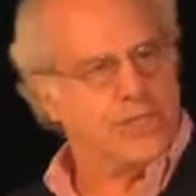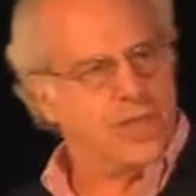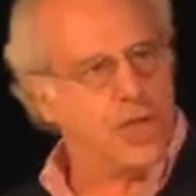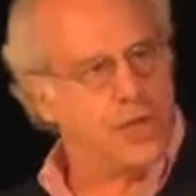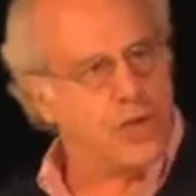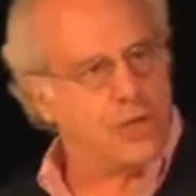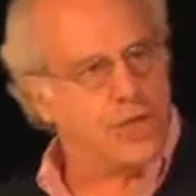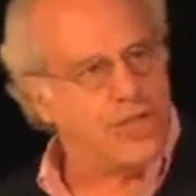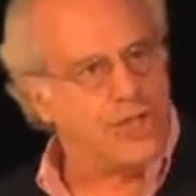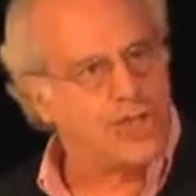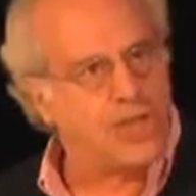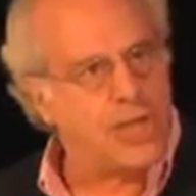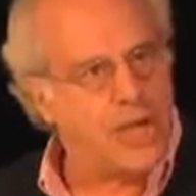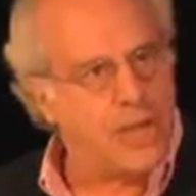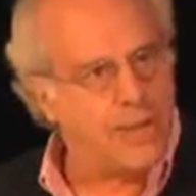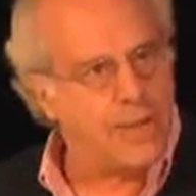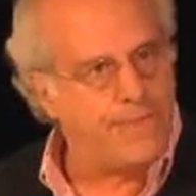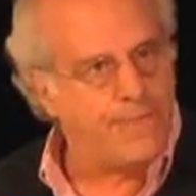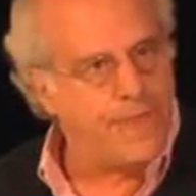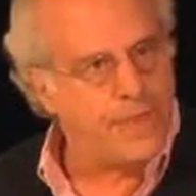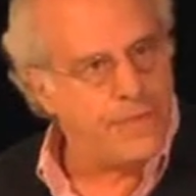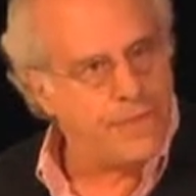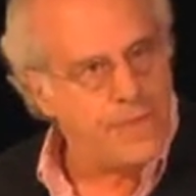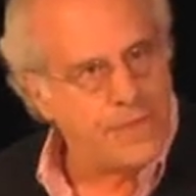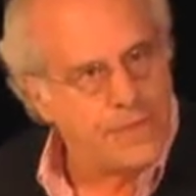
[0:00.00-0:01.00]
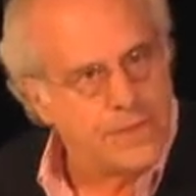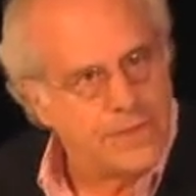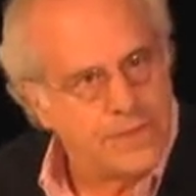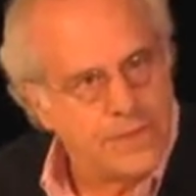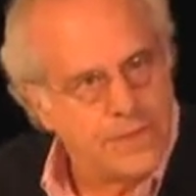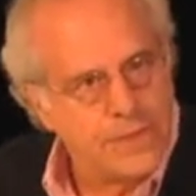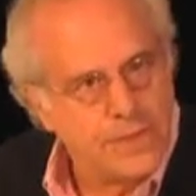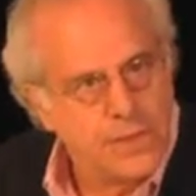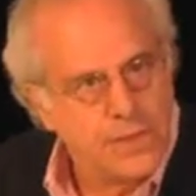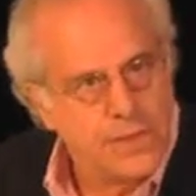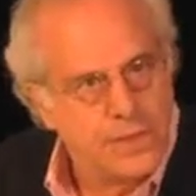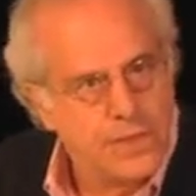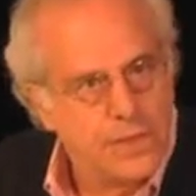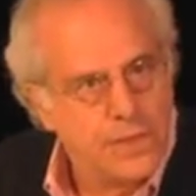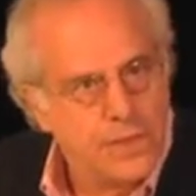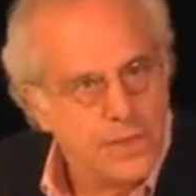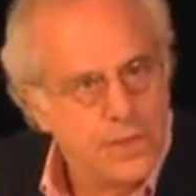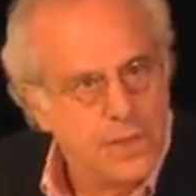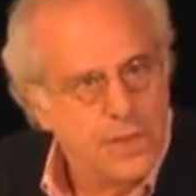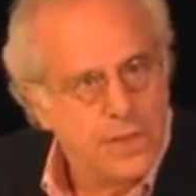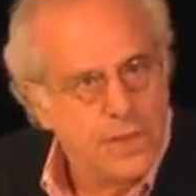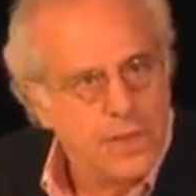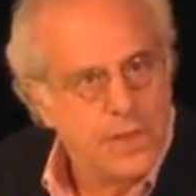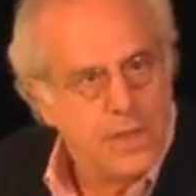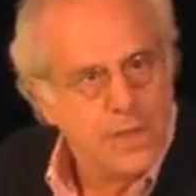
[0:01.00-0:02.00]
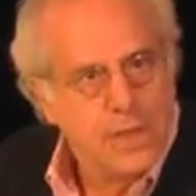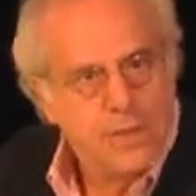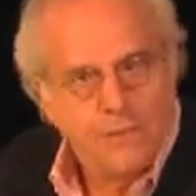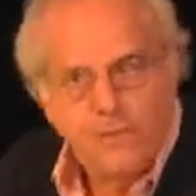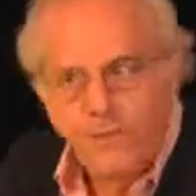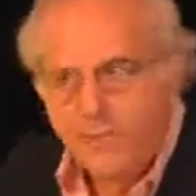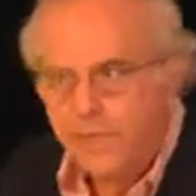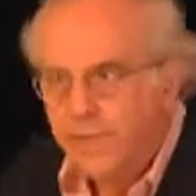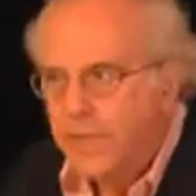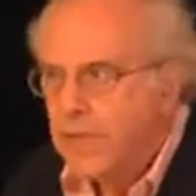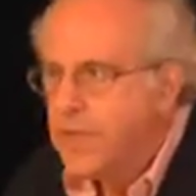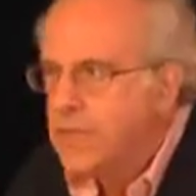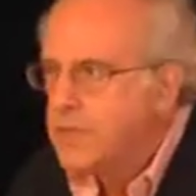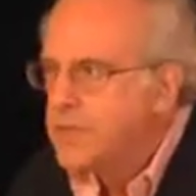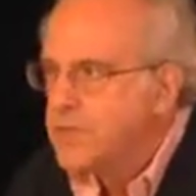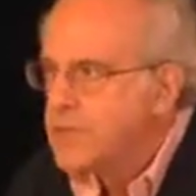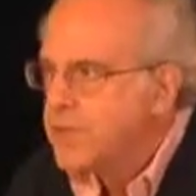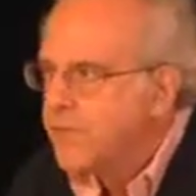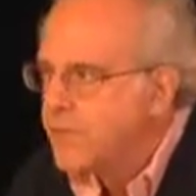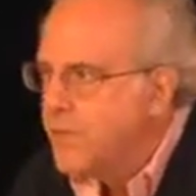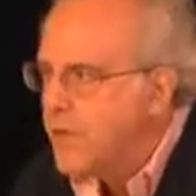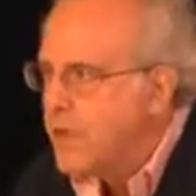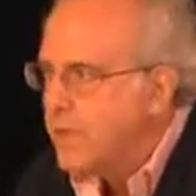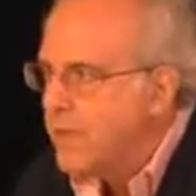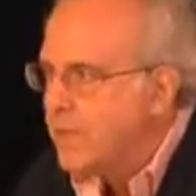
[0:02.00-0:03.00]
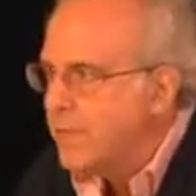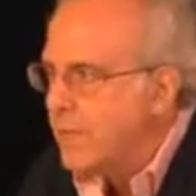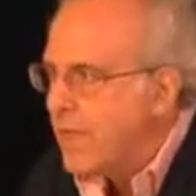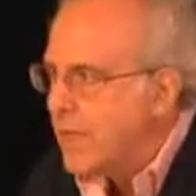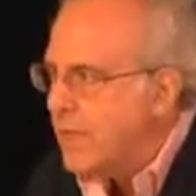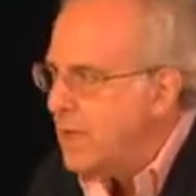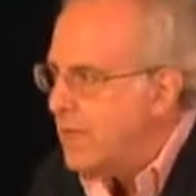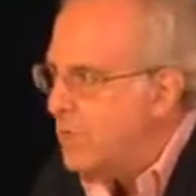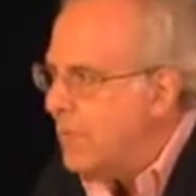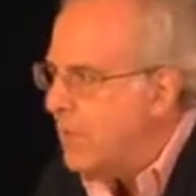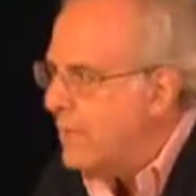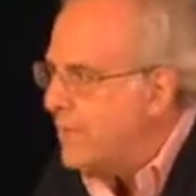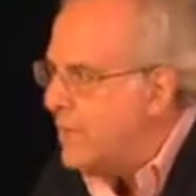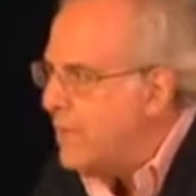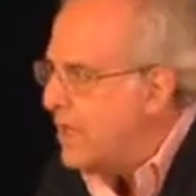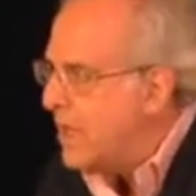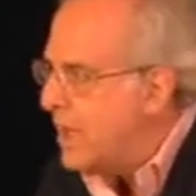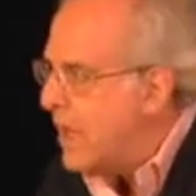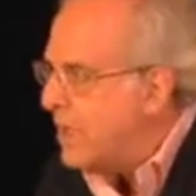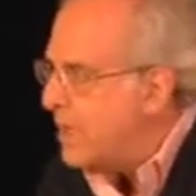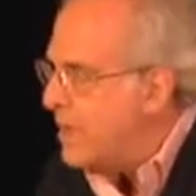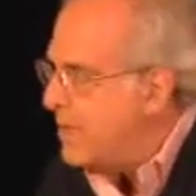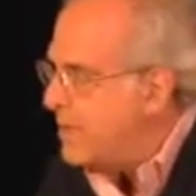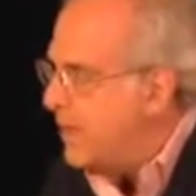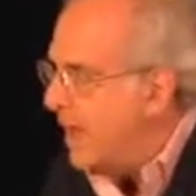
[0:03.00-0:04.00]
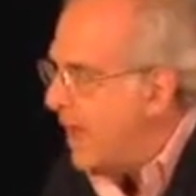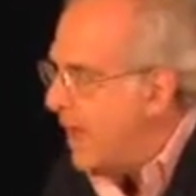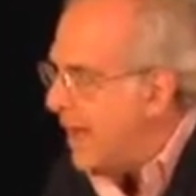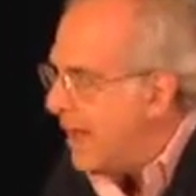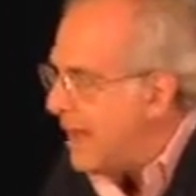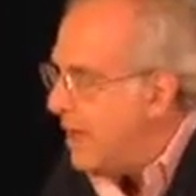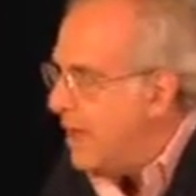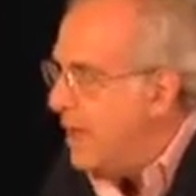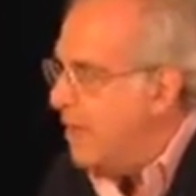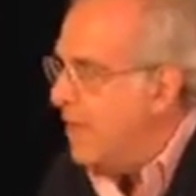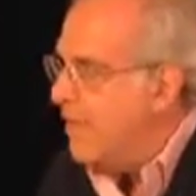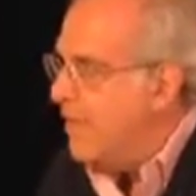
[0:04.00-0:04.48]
the only job there is. For millions of young men and women coming back,